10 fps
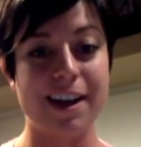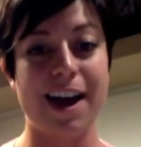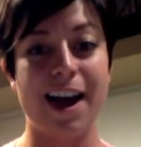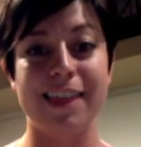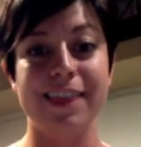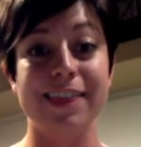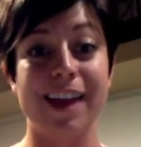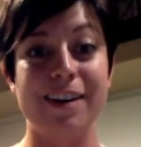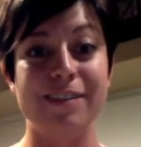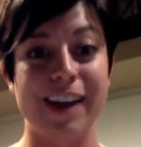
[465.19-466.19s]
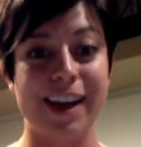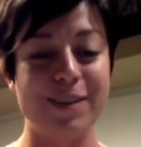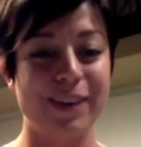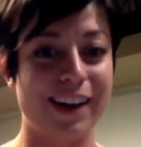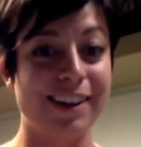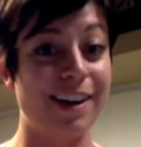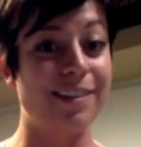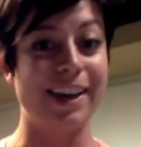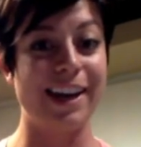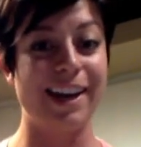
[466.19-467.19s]
I love it. We are
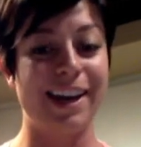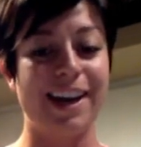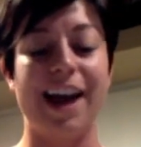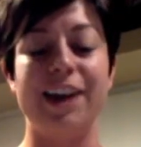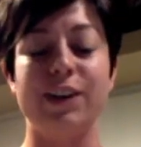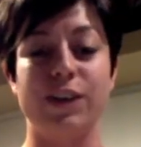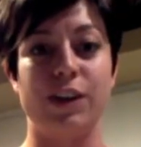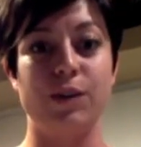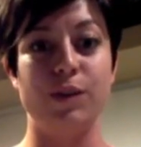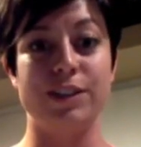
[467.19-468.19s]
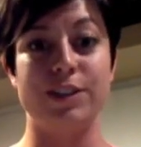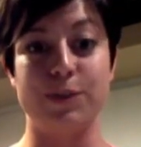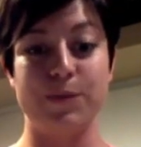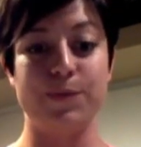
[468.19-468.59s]
loving it, and I know that you will too.